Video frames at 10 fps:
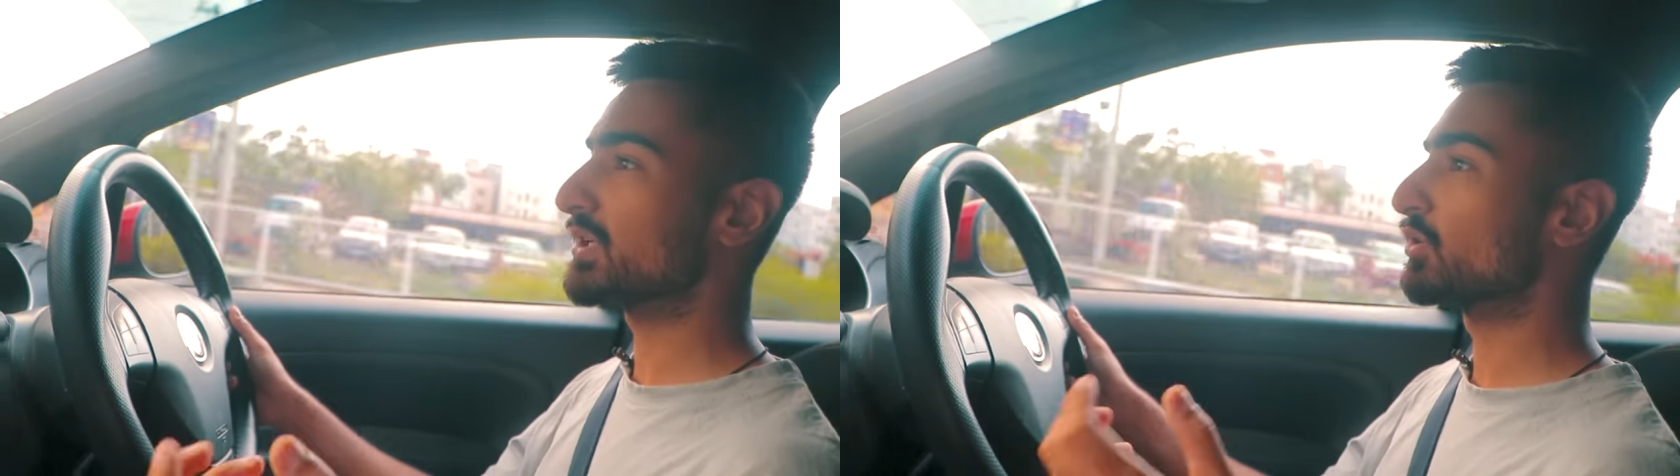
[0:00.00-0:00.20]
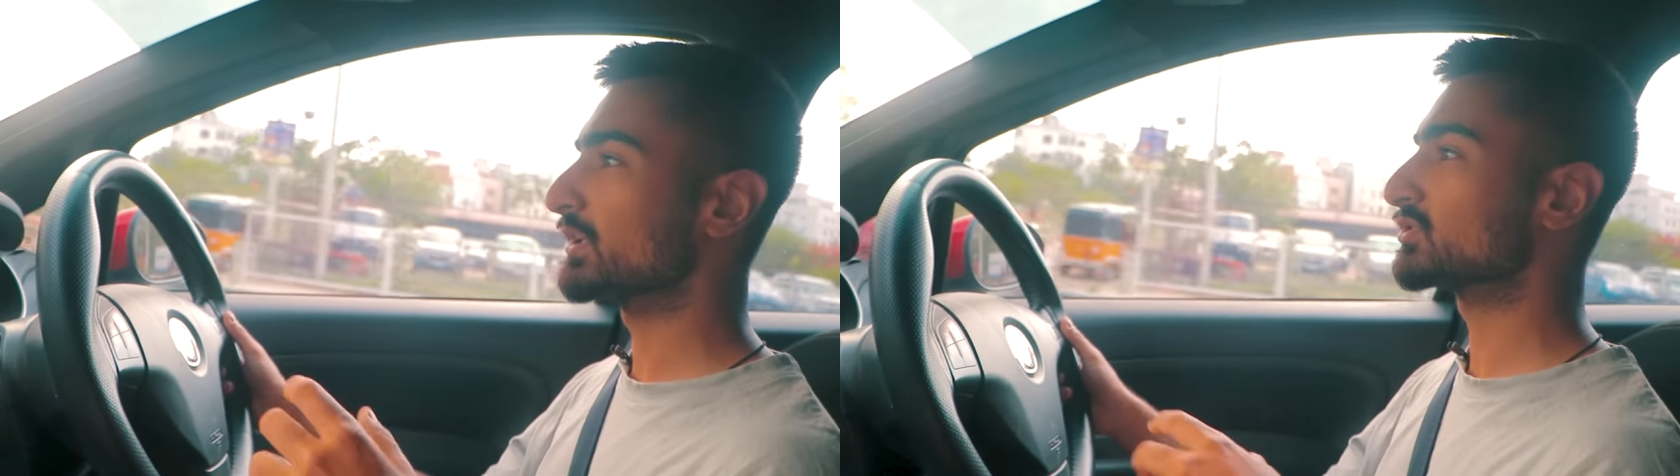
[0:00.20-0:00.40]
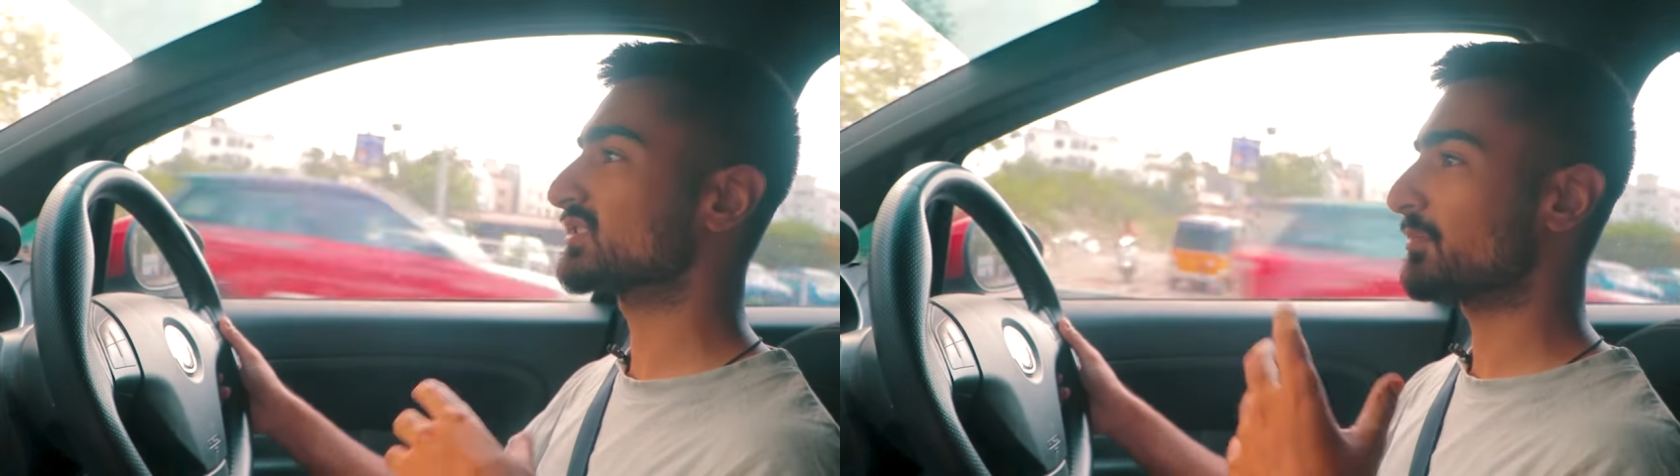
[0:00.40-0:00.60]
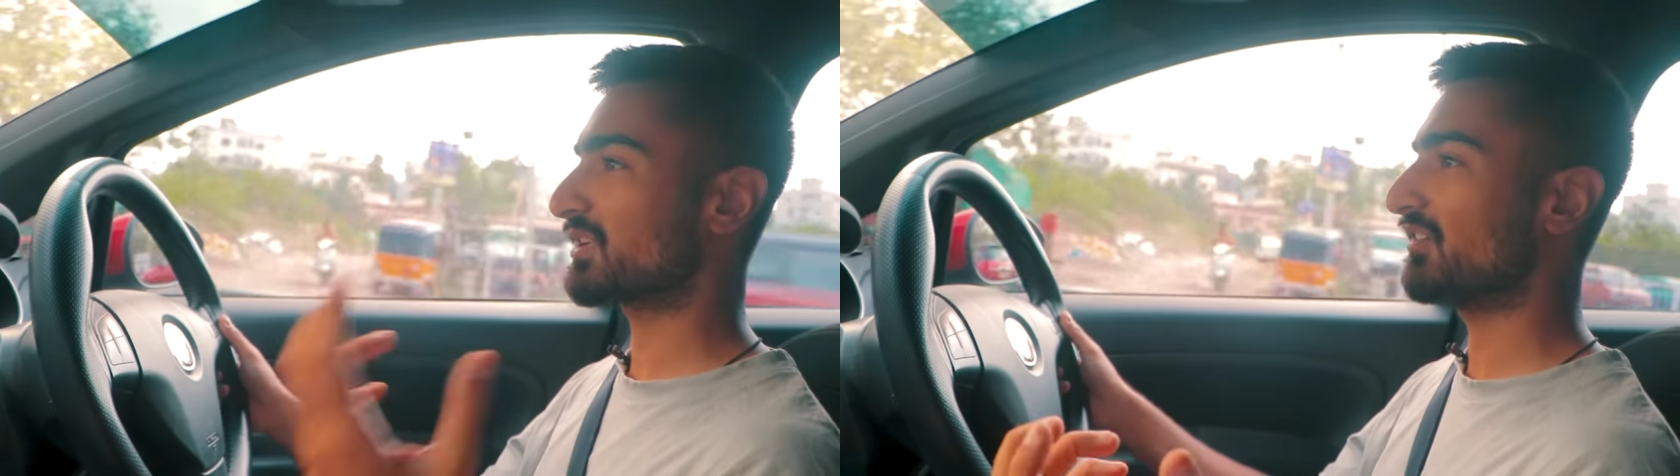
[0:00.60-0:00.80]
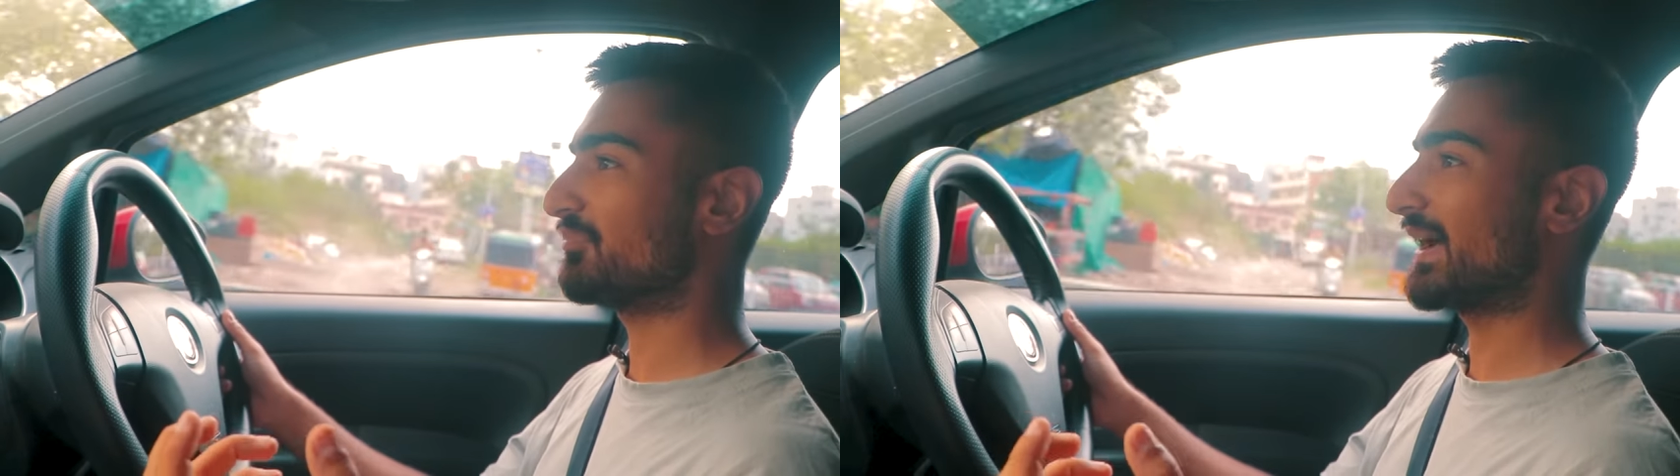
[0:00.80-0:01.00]
be going through some
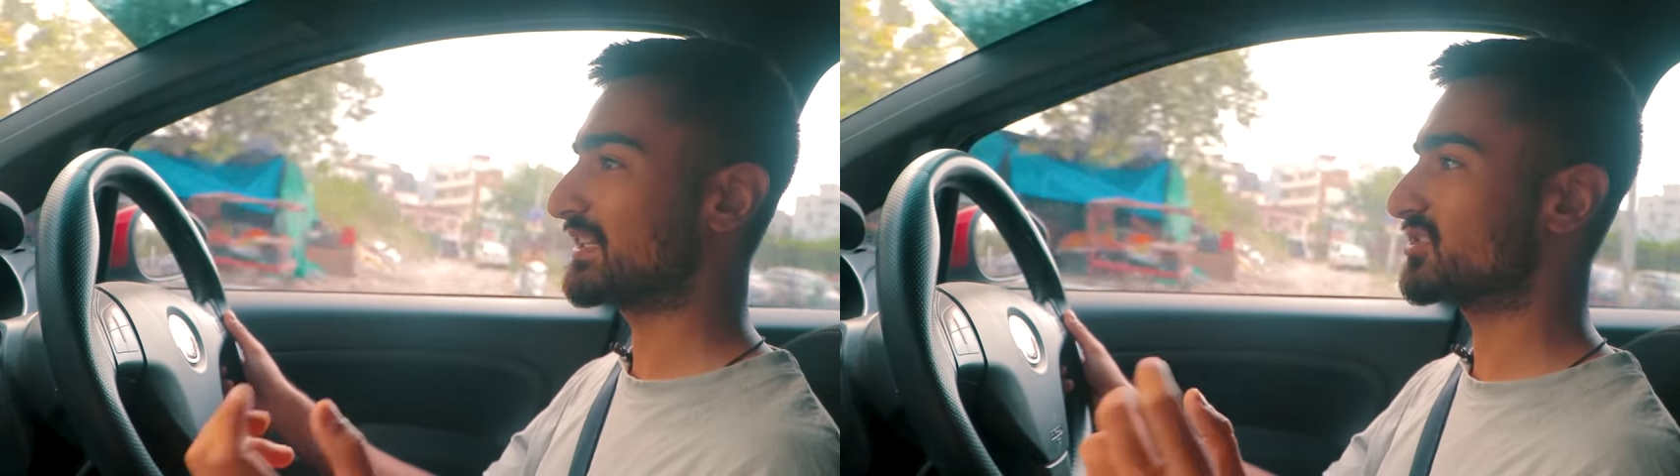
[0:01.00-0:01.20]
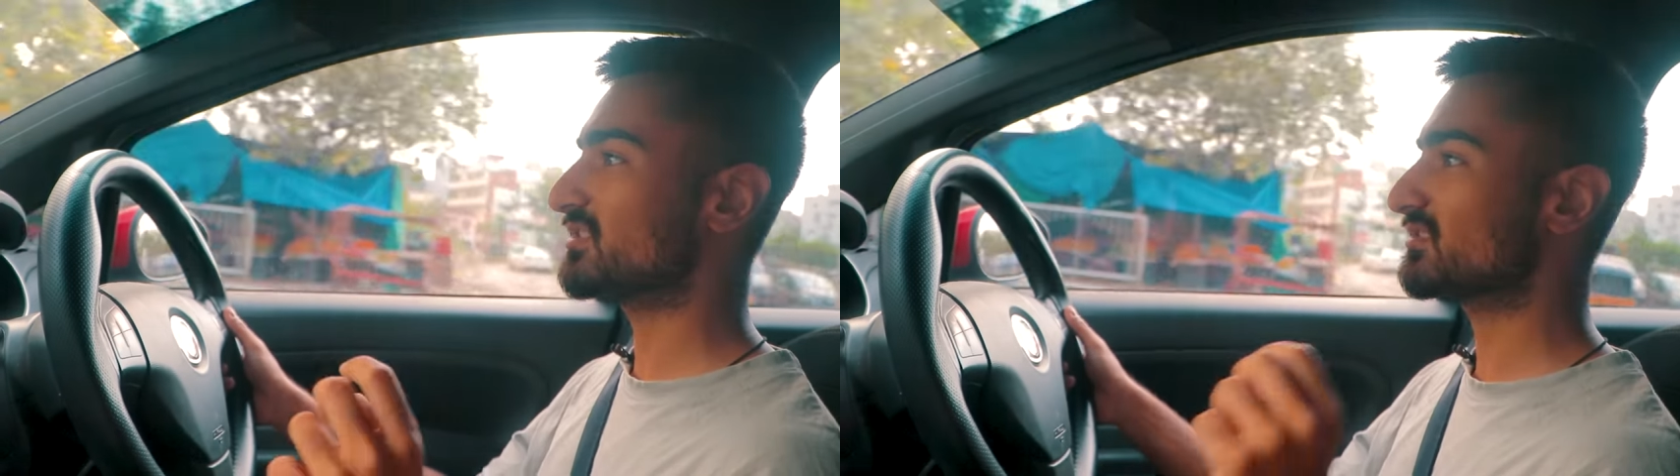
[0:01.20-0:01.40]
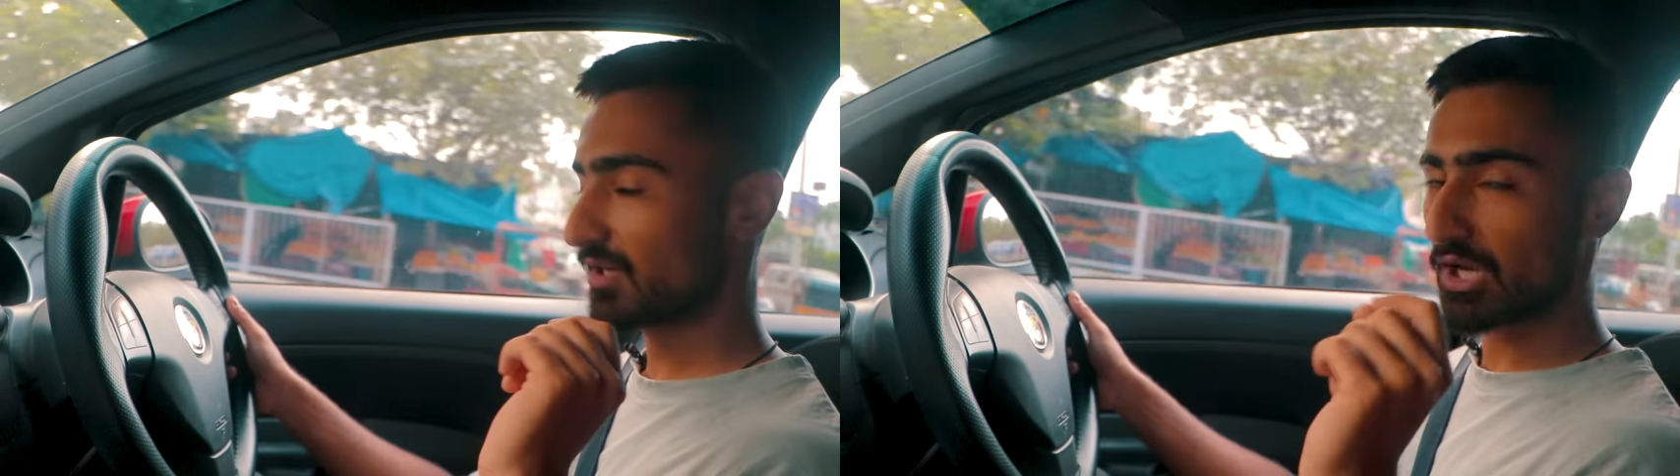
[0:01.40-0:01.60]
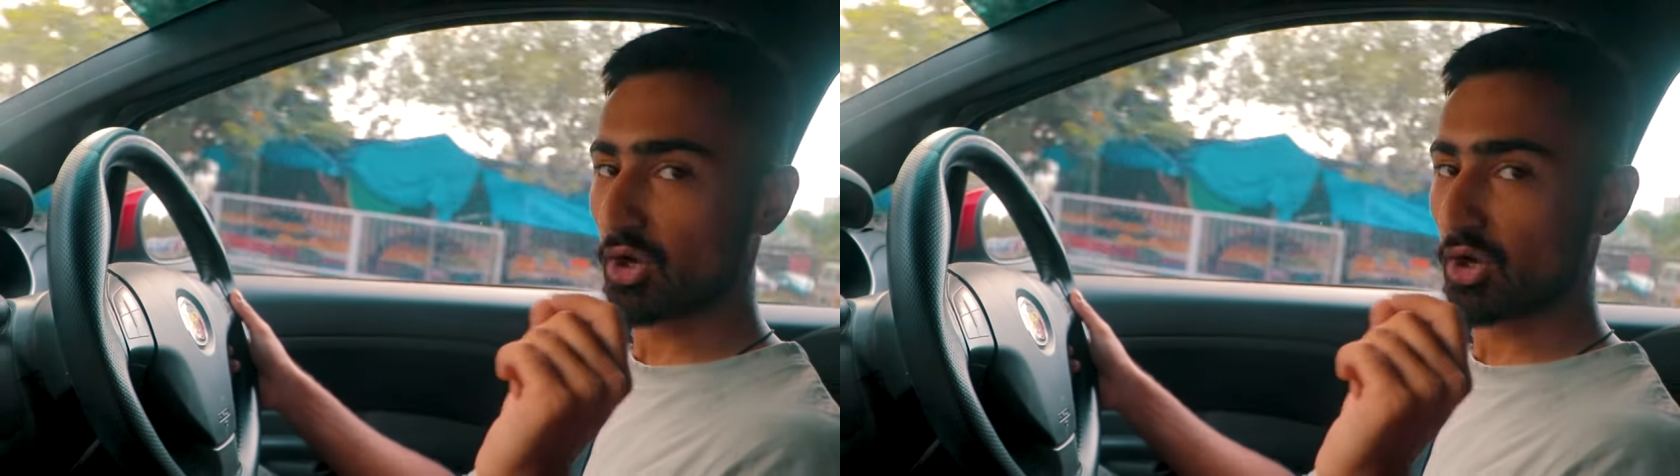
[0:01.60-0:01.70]
rough patches,